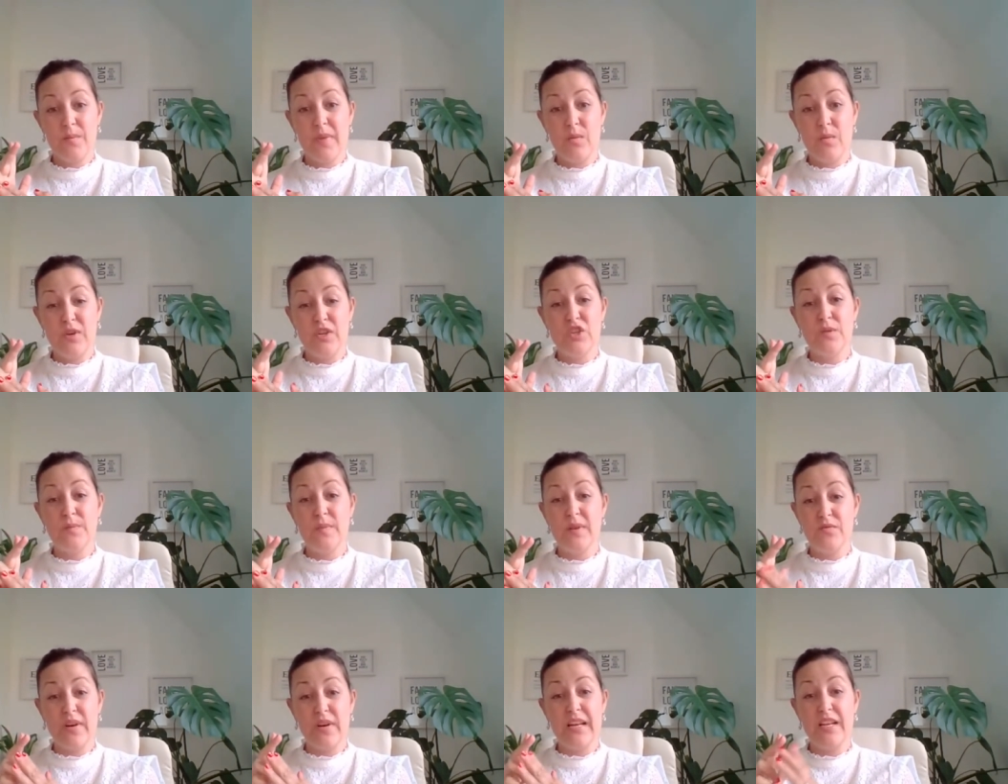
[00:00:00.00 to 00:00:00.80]
But we should
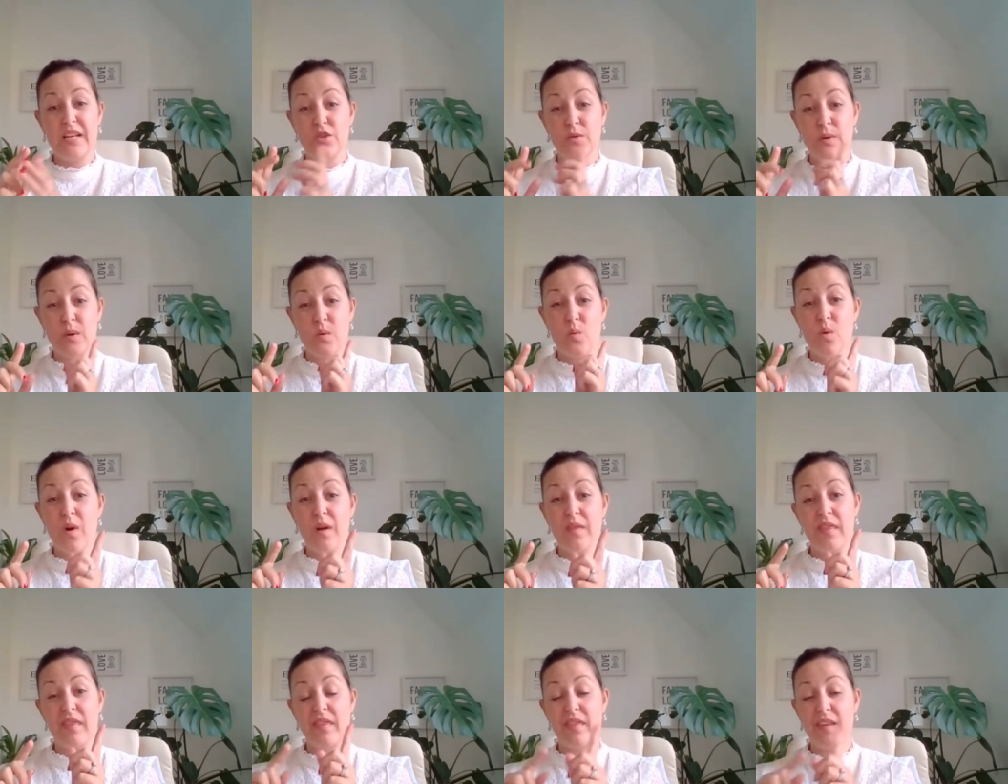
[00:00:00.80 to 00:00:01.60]
be really doing
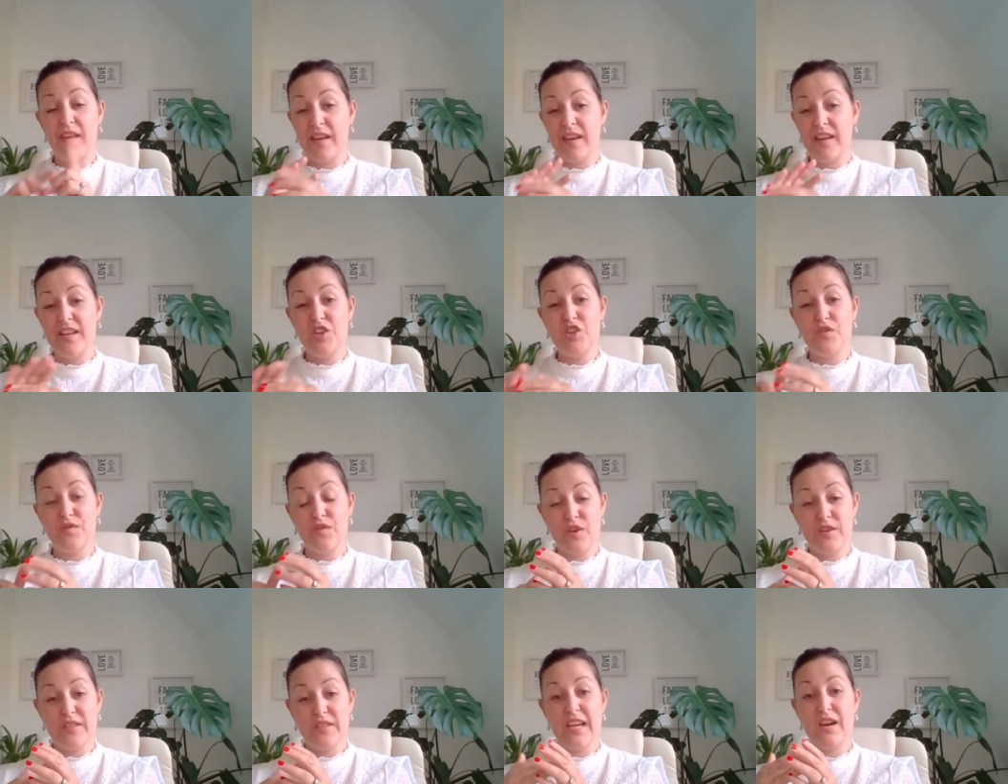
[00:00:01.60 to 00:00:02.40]
one thing in each of
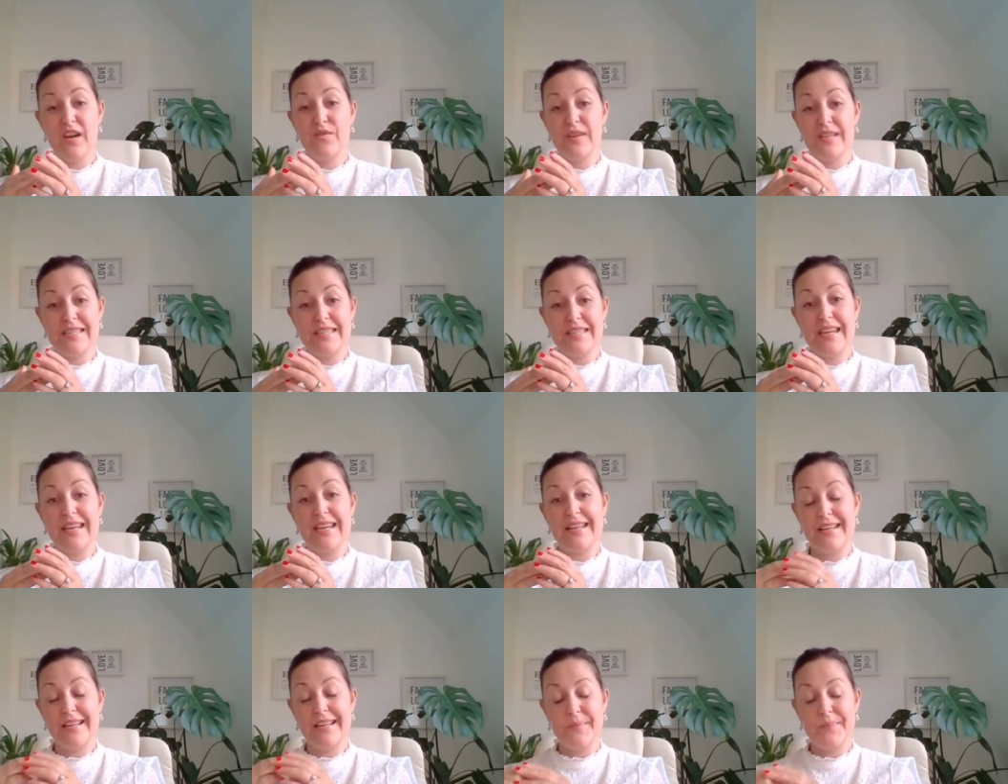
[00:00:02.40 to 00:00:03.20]
those areas
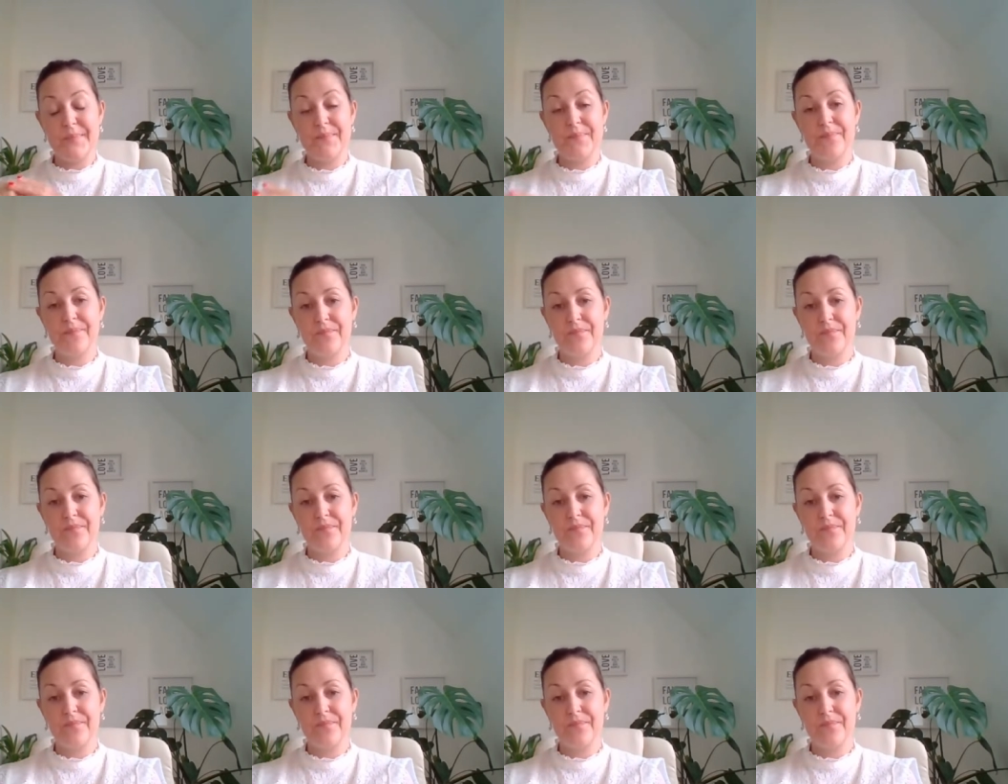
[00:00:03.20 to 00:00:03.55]
daily.